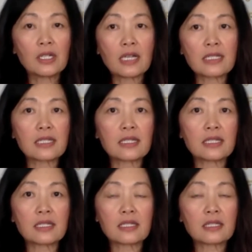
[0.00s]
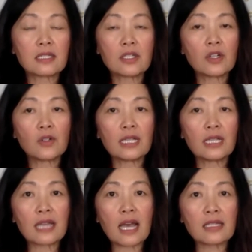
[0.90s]
I said, you know,
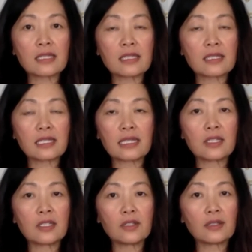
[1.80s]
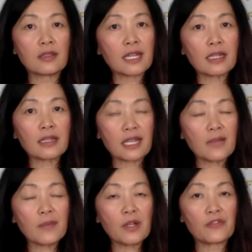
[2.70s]
like that's like, think
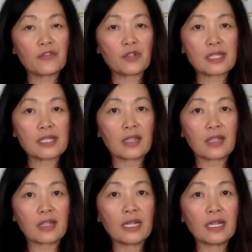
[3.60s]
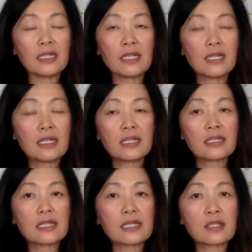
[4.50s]
about it for a second, right?
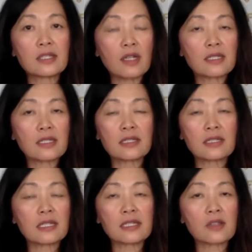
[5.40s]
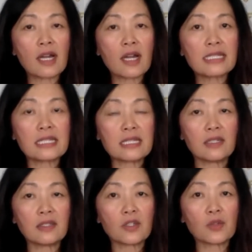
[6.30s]
It's not
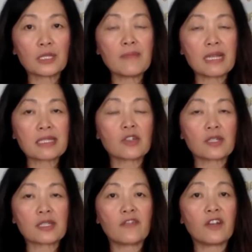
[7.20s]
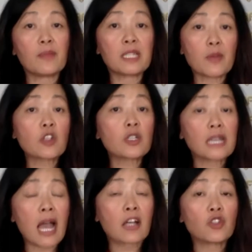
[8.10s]
ideal. You're really messing yourself up,
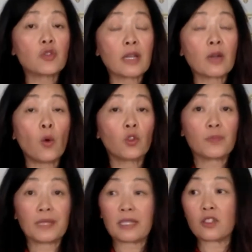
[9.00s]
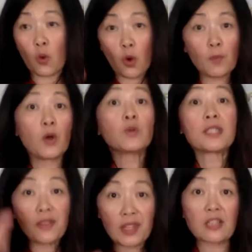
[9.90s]
especially as you get older because your hormones
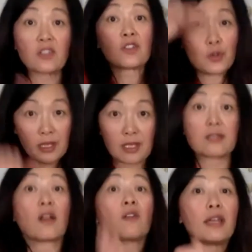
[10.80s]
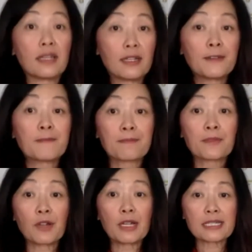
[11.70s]
and things are doing this already,
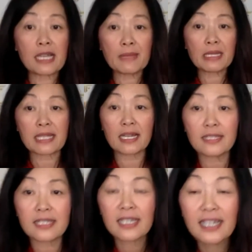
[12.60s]
right? Does that make sense?